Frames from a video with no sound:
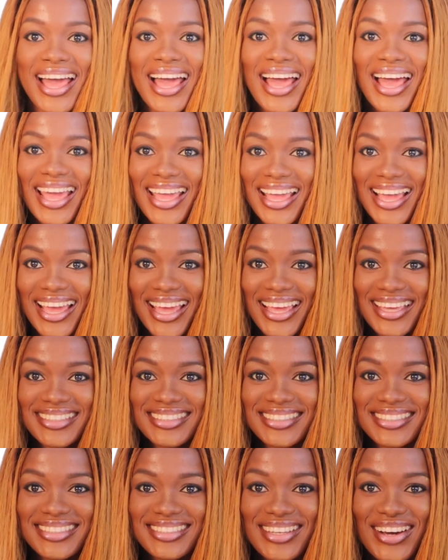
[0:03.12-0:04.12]
Hi
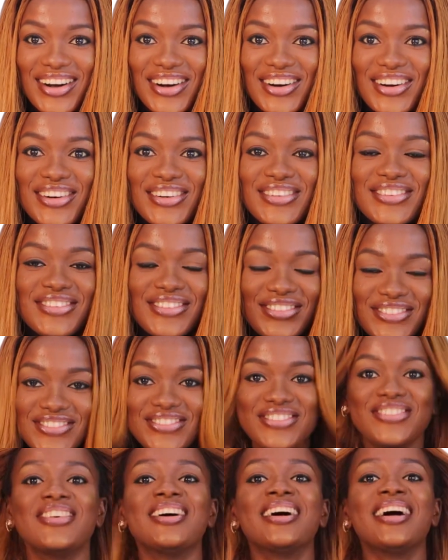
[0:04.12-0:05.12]
guys. Oh,
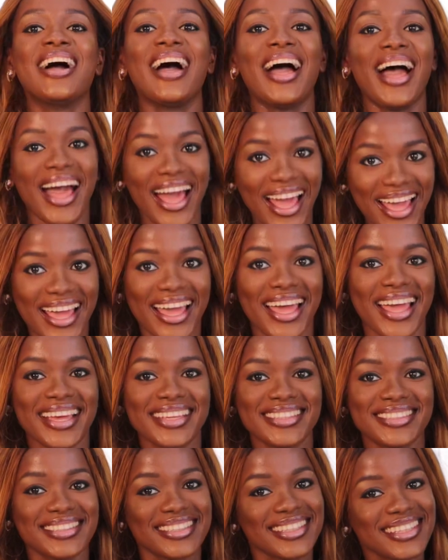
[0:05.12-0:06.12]
hi
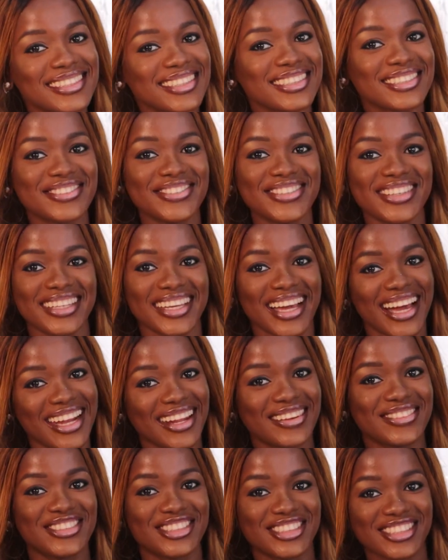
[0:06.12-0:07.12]
guys. It is me, and
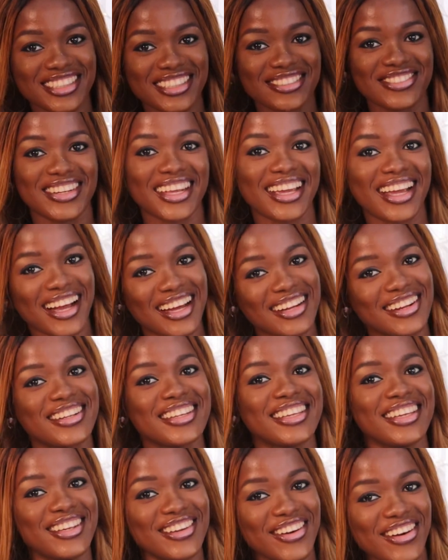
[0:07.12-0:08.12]
I'm shooting with the
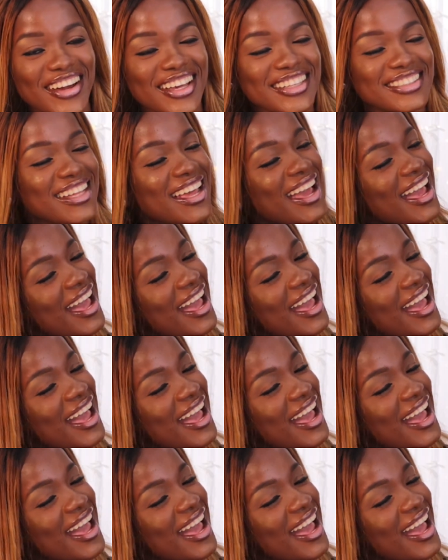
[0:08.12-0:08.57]
Canon EOS